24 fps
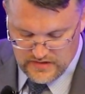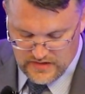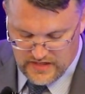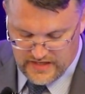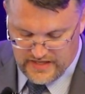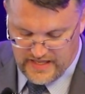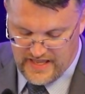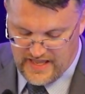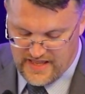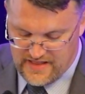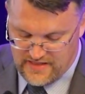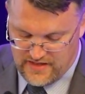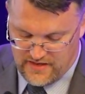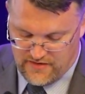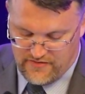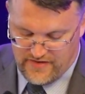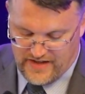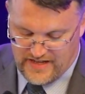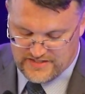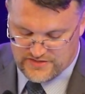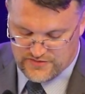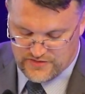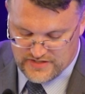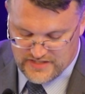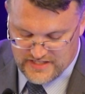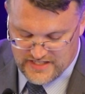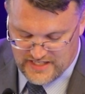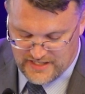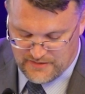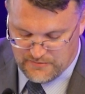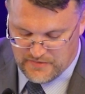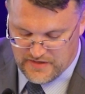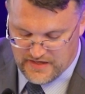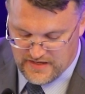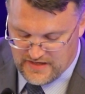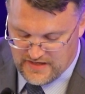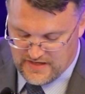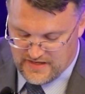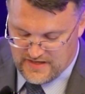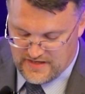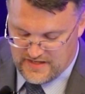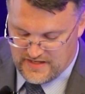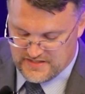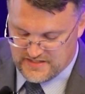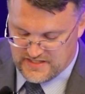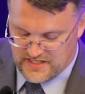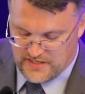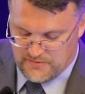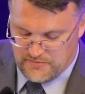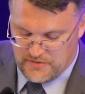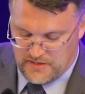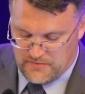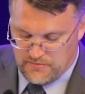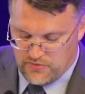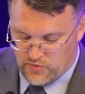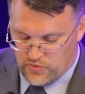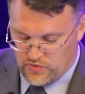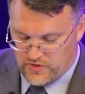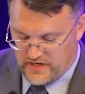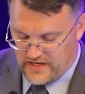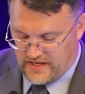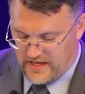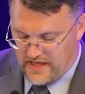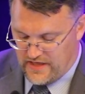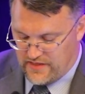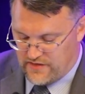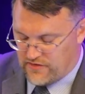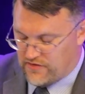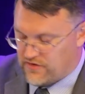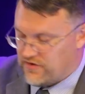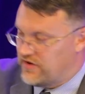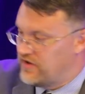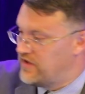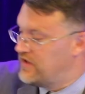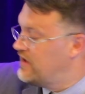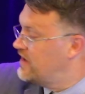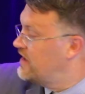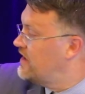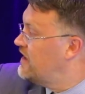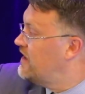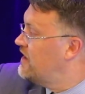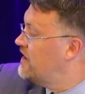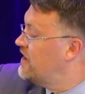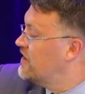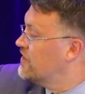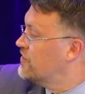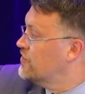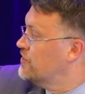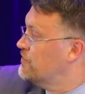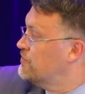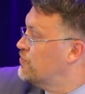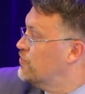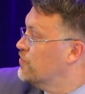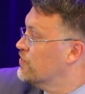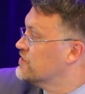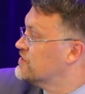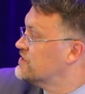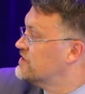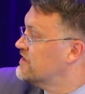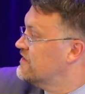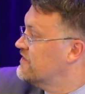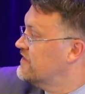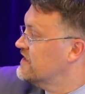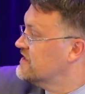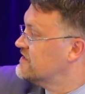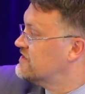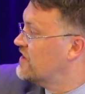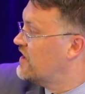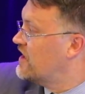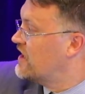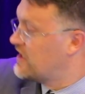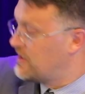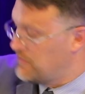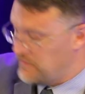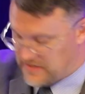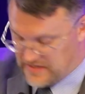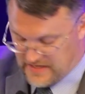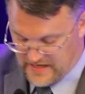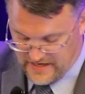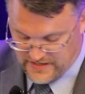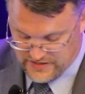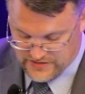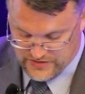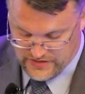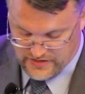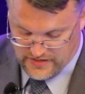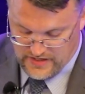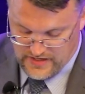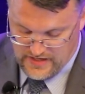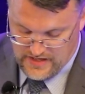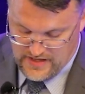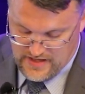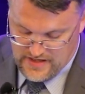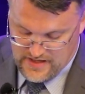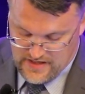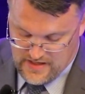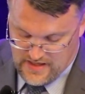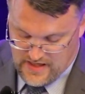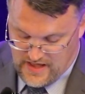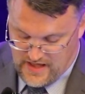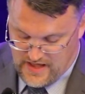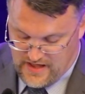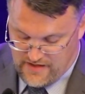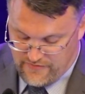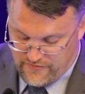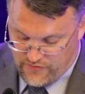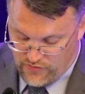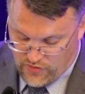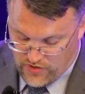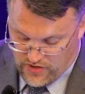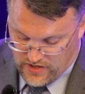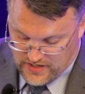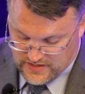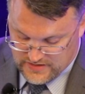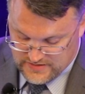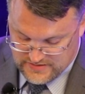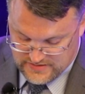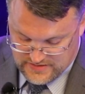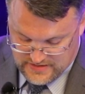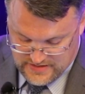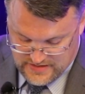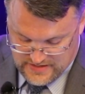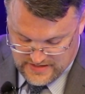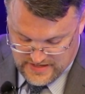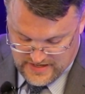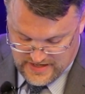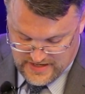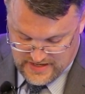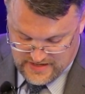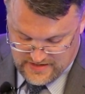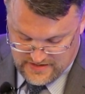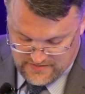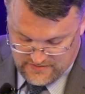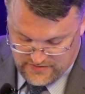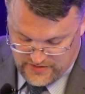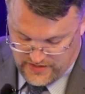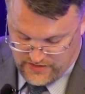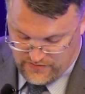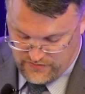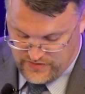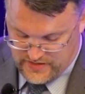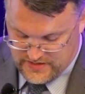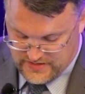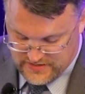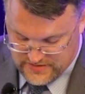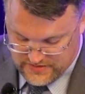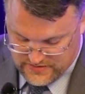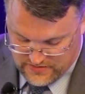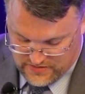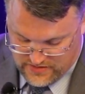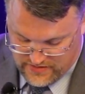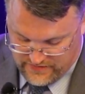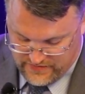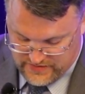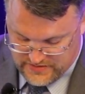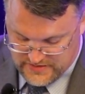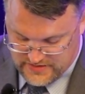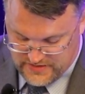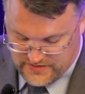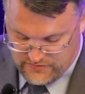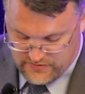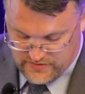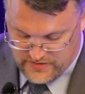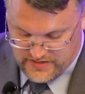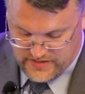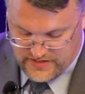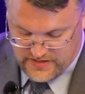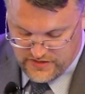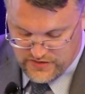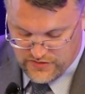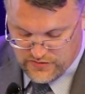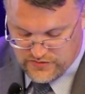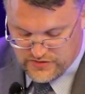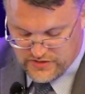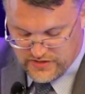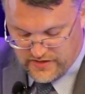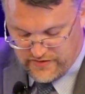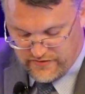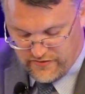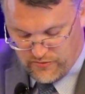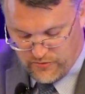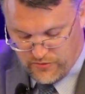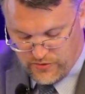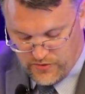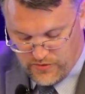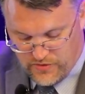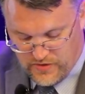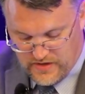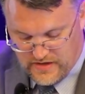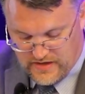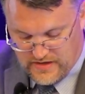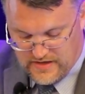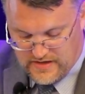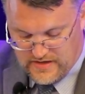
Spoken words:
Again, the advisory team is going to be pulling together a good portion of this documentation for us. And, this is obviously really a huge deliverable.